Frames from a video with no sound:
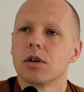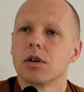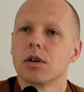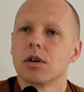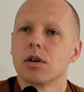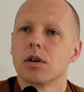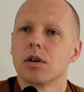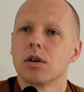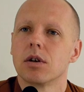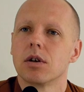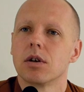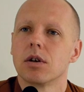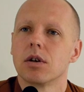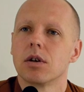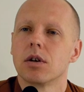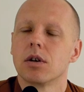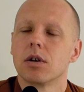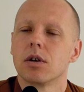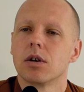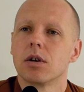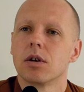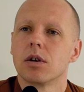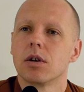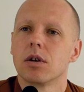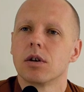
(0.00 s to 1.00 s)

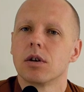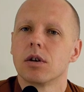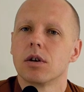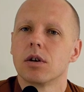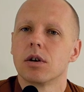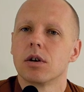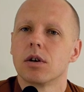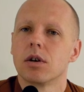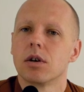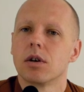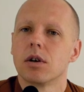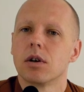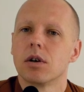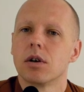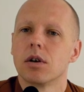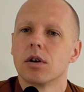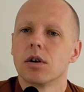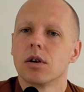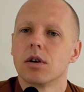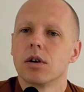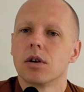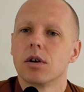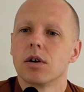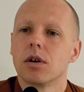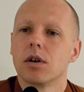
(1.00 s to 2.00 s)

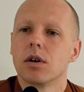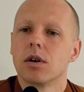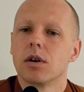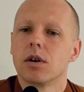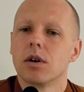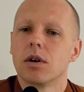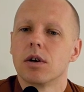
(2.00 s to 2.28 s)
(no one is talking)